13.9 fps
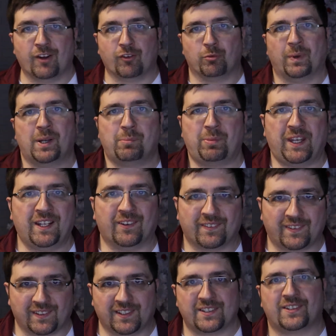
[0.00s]
Hey everybody,
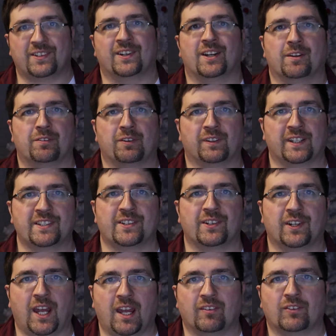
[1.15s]
Peanut the Lister here for
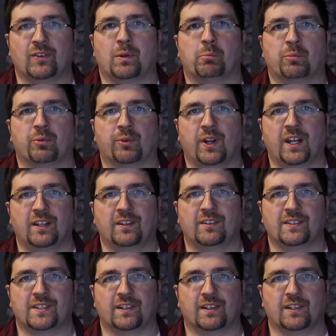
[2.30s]
Lister Games with a brand
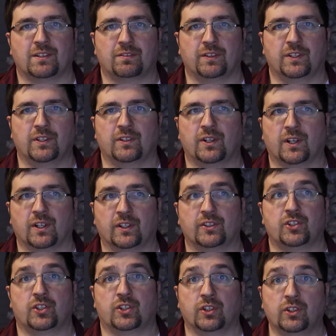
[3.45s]
new series for you
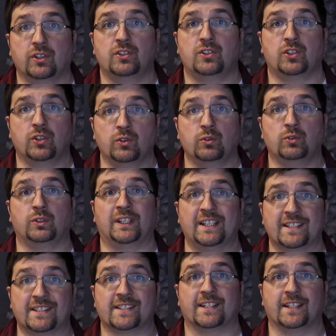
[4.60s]
called Should You
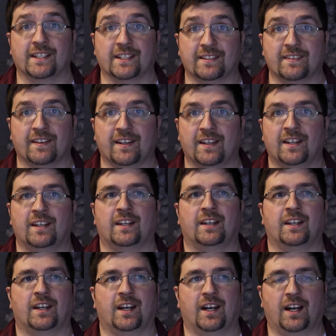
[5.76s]
List It?
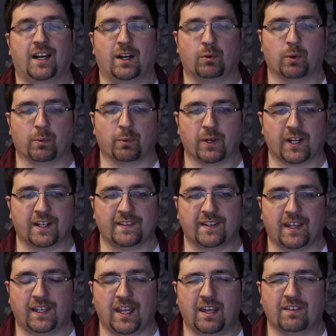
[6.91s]
Where we're going to
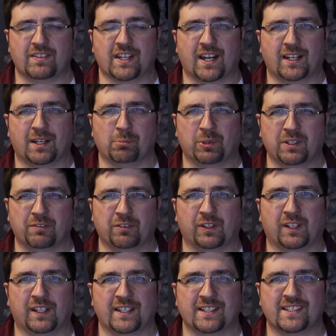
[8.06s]
take games that I complete for
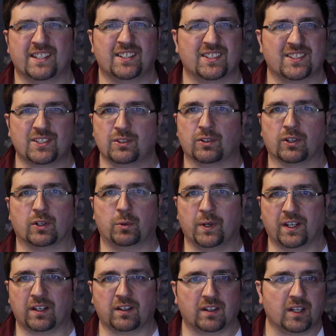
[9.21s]
the list and just do a
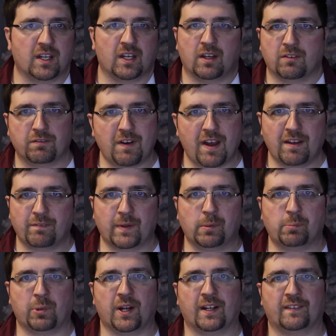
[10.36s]
quick
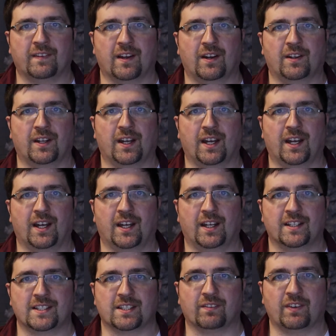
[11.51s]
5-minute breakdown
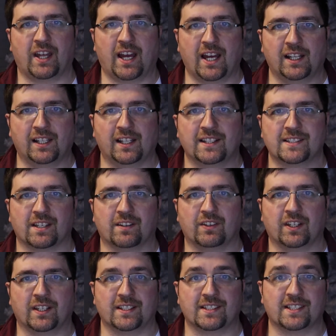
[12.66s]
on some of the highlights of
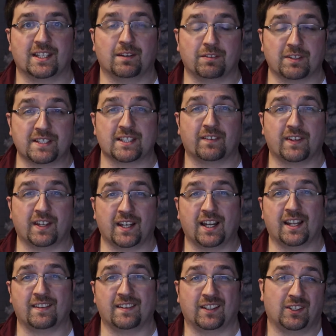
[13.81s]
it and see if it's something that
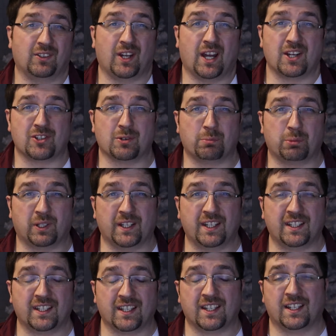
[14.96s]
I think you guys should
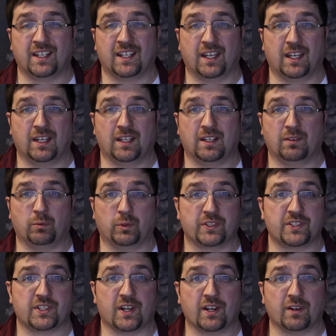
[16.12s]
play. And we'll
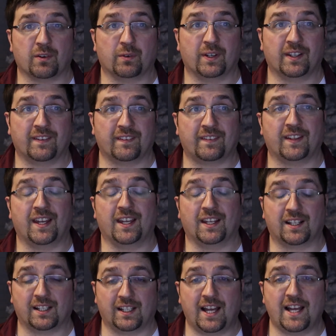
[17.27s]
start with a
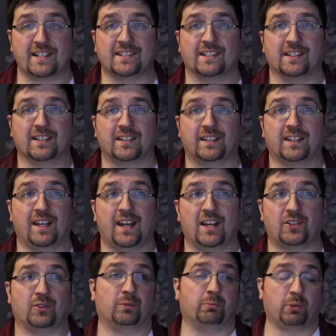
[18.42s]
classic, the
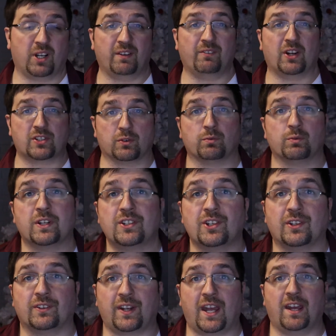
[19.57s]
actual pretty much
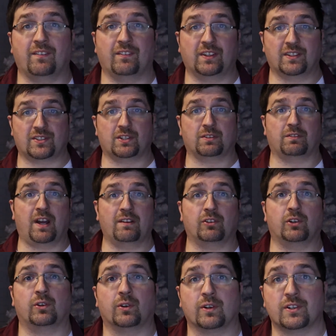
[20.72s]
original game in the
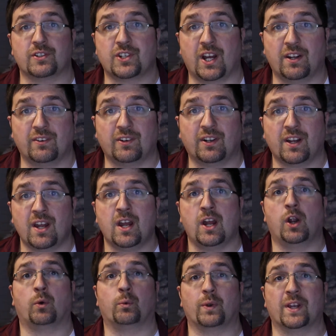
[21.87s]
survival horror genre,
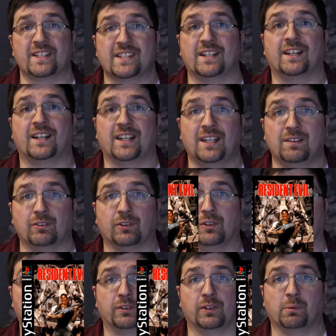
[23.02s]
Resident
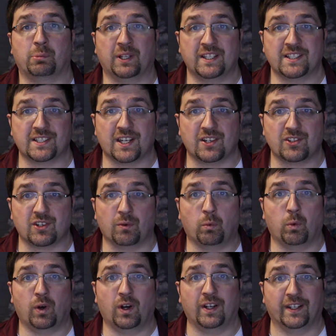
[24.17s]
Evil for the PlayStation
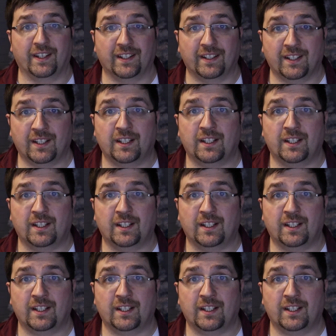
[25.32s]
1.